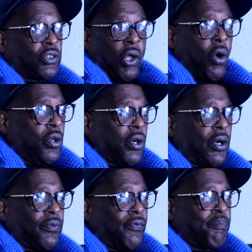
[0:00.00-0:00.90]
go you
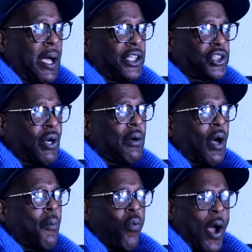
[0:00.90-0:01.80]
know, made sure
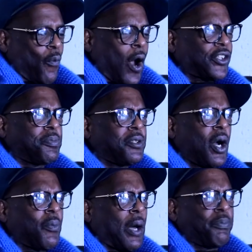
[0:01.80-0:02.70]
I, am washing me
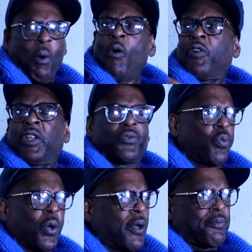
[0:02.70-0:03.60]
up when I'm over there
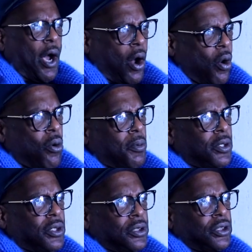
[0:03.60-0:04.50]
run away from home.
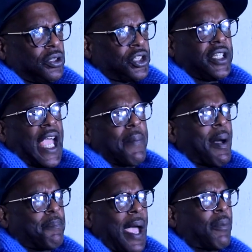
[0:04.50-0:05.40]
She got
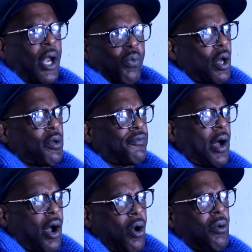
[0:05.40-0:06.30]
my back when I running
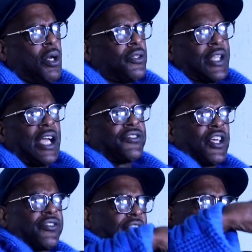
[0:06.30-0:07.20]
from home. Not
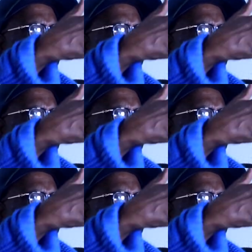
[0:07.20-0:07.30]
just the